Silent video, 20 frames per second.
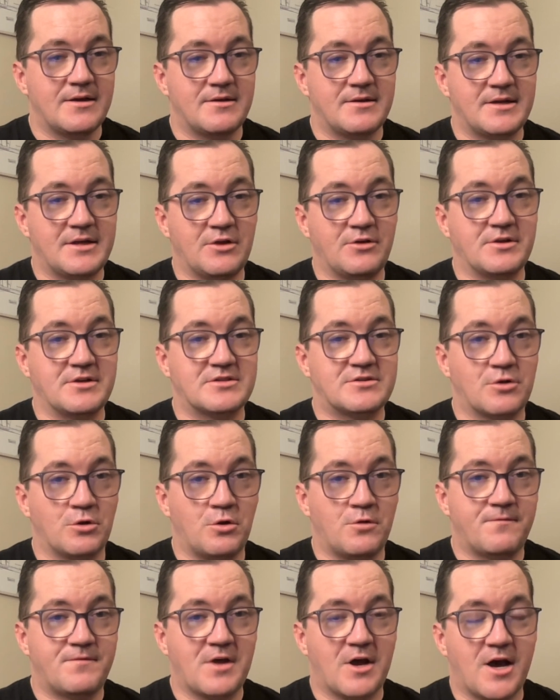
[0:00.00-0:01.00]
Ilya
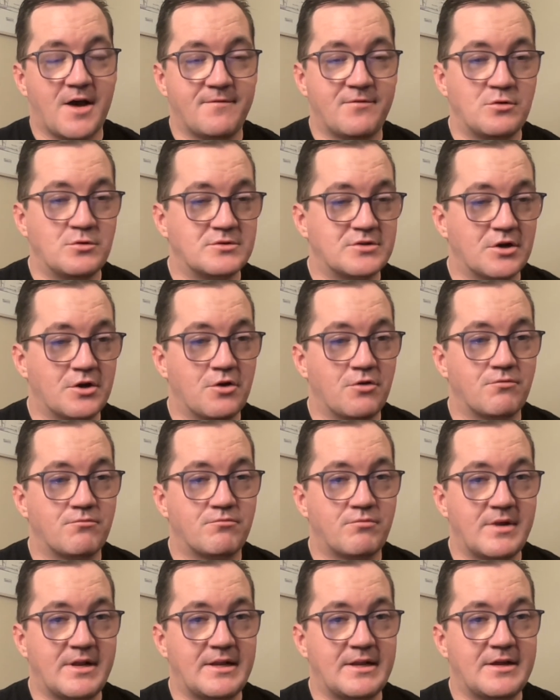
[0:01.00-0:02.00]
Solovyov, who's a
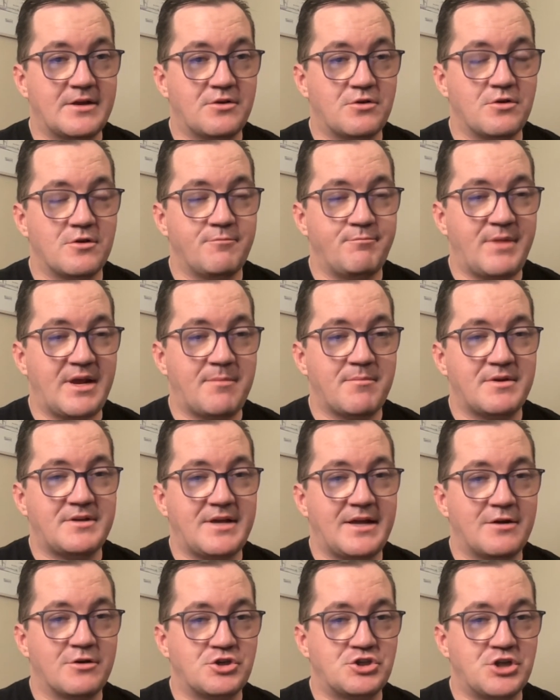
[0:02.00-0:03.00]
really good meat and
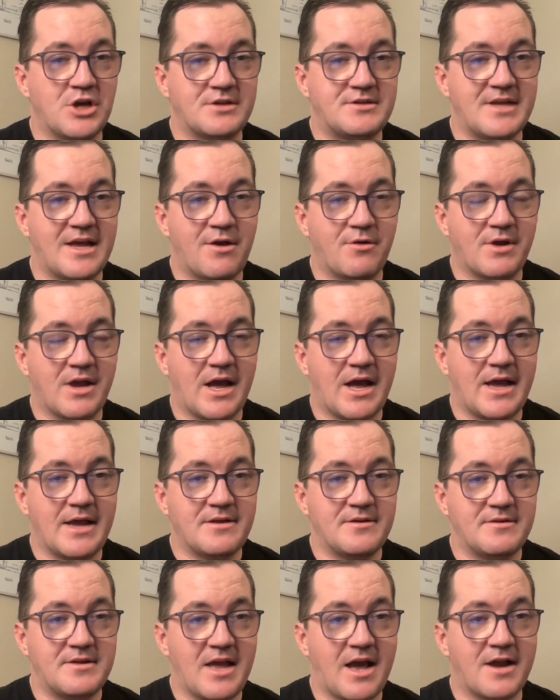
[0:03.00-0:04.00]
potato shutdown guy.
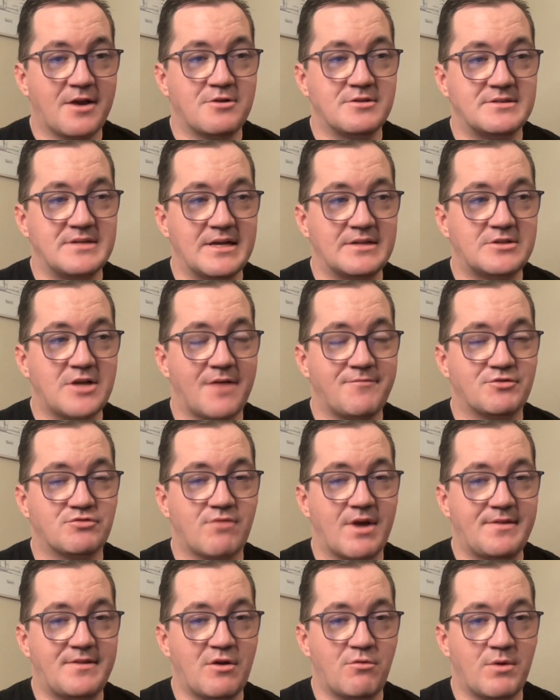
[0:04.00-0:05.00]
Jan Kuznetsov is
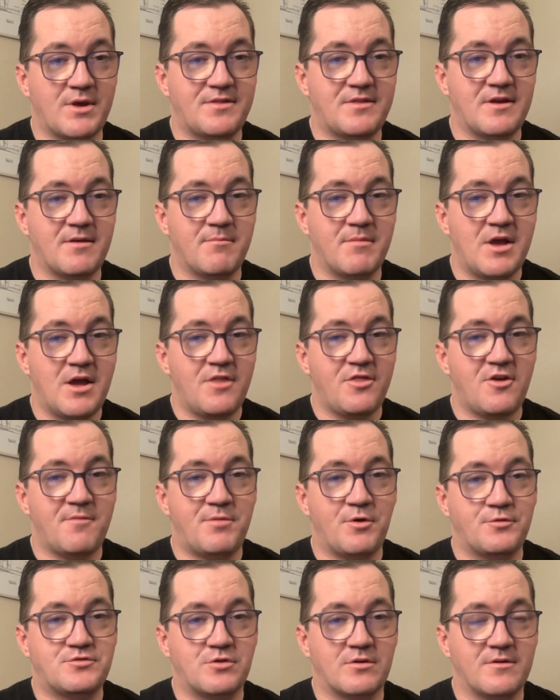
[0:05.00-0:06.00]
right there with him. They're
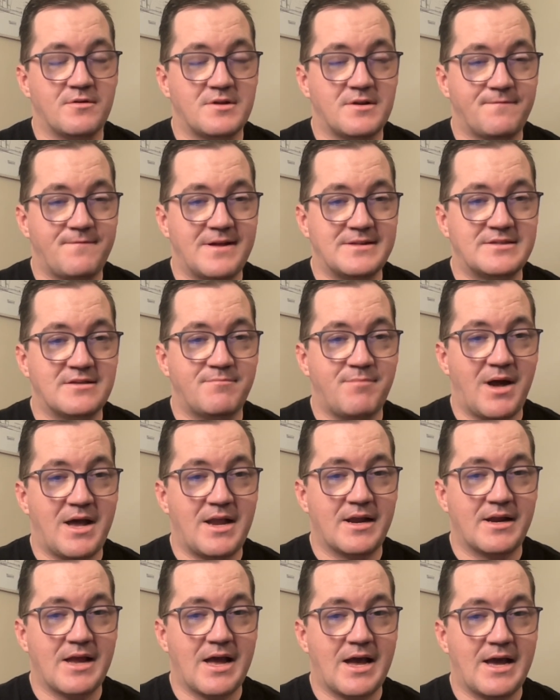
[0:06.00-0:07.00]
both sort of
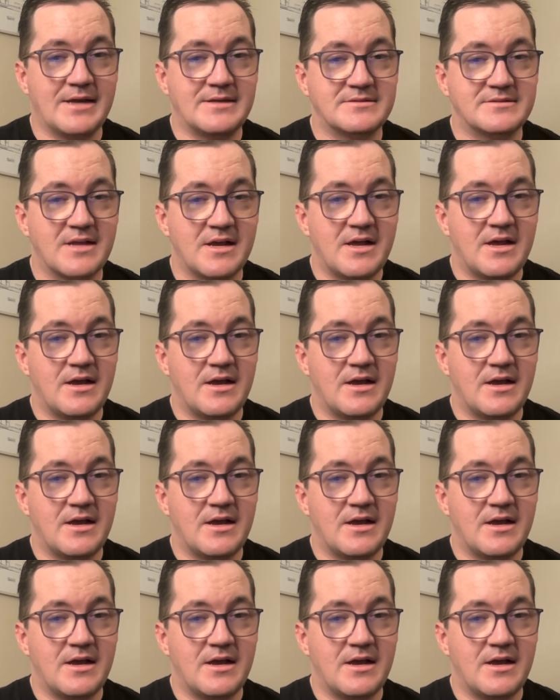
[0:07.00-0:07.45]
defensive-minded guys.